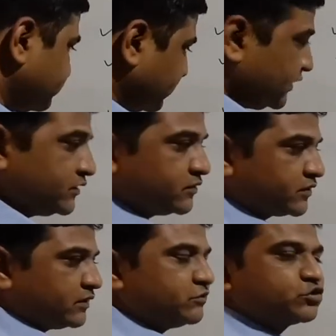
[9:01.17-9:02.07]
8
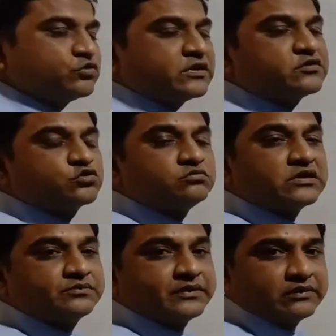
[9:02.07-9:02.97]
can be shown as a 2
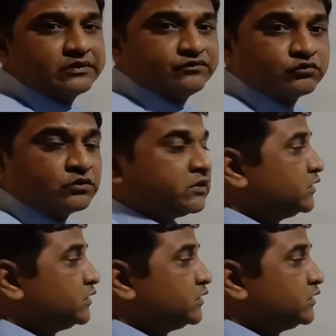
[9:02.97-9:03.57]
multiplied by 4.